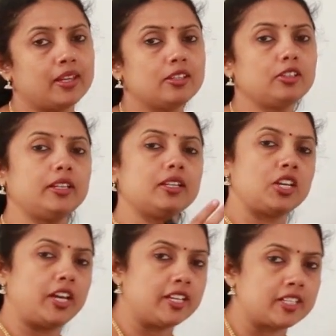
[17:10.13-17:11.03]
So they
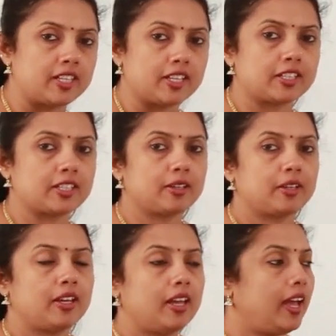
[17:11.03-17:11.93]
changed this
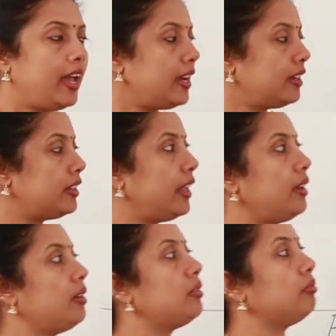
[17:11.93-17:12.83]
and
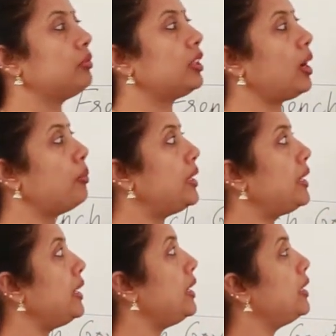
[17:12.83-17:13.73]
they, uh, the
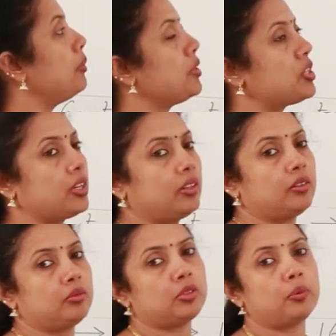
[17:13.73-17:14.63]
committee, the
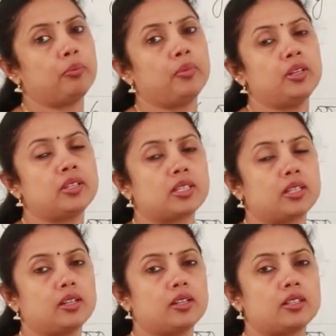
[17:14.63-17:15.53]
mission, the
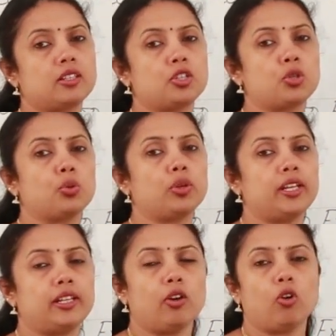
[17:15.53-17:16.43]
ministers, the
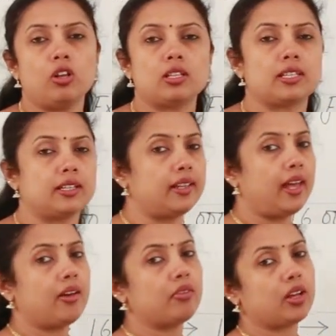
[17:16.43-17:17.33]
jury, they all sit, they
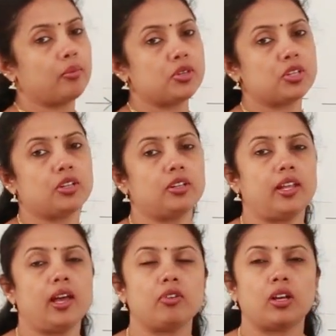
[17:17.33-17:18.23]
have a commission,
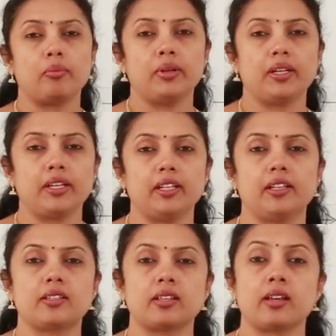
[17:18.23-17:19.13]
they have a
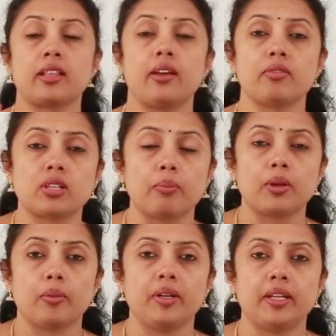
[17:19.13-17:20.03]
committee, they have a
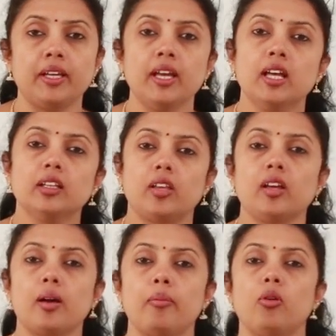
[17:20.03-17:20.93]
subcommittee,
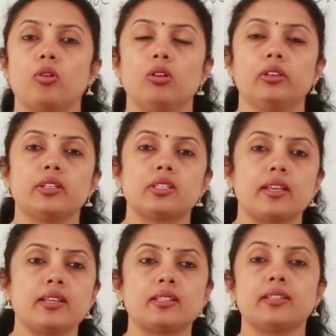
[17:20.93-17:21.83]
think about all these things.